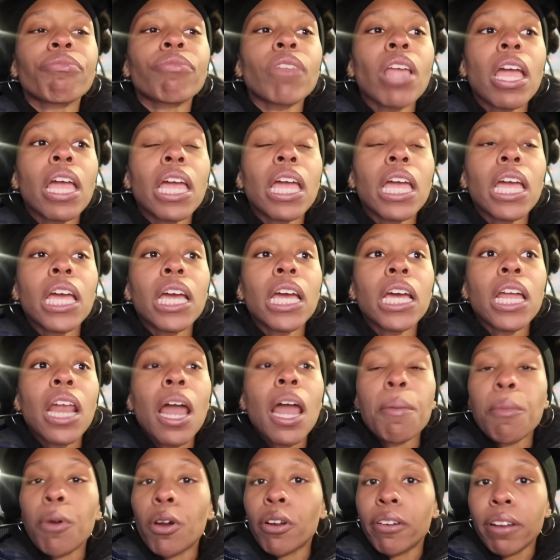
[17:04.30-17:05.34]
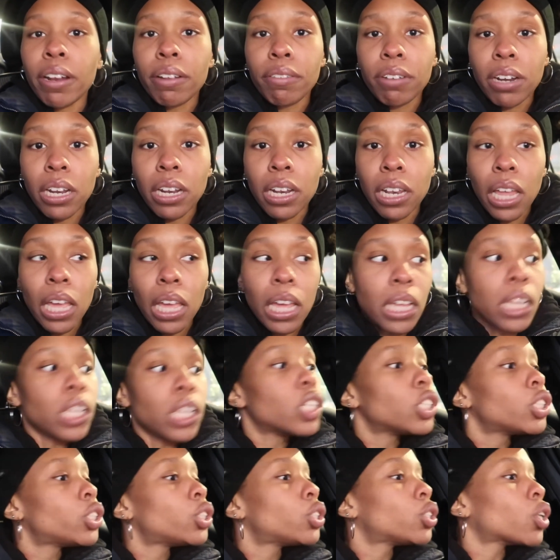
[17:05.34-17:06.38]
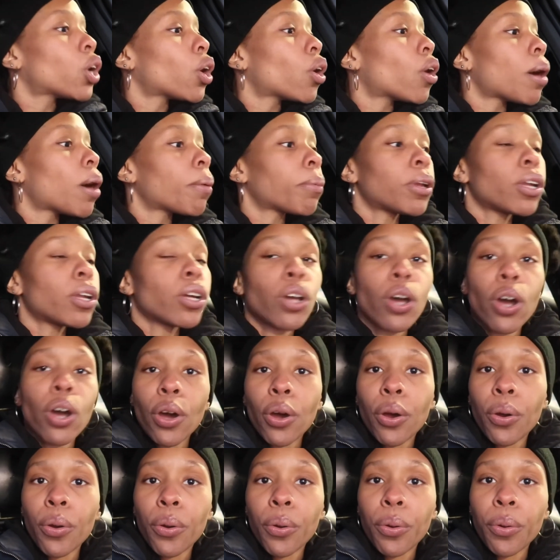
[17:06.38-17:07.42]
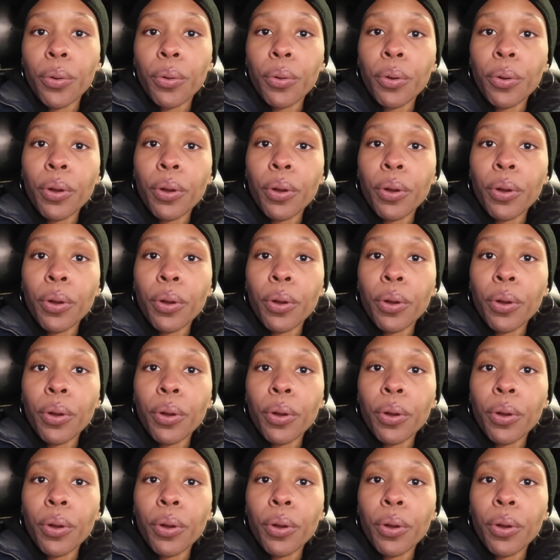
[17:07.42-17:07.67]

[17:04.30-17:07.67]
and I'm already running late, so I'm gonna go.